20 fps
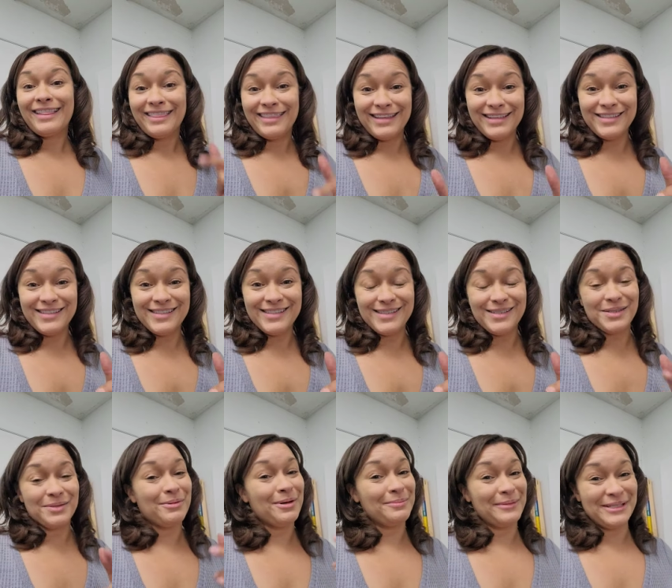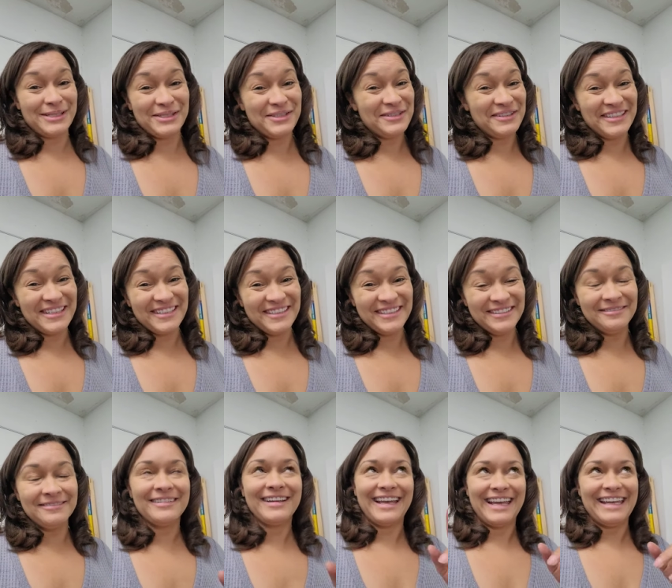This is what my studio,
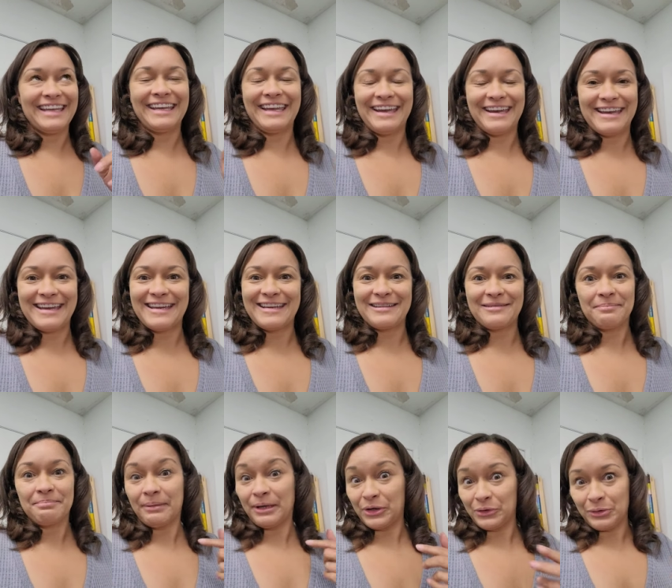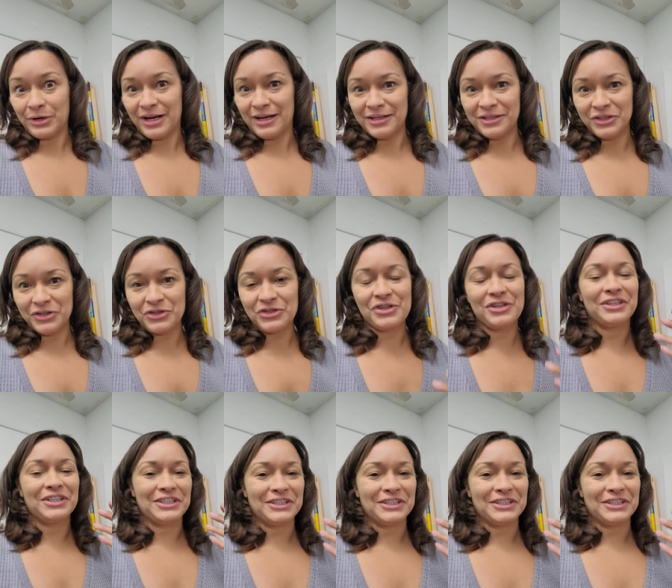aka my garage,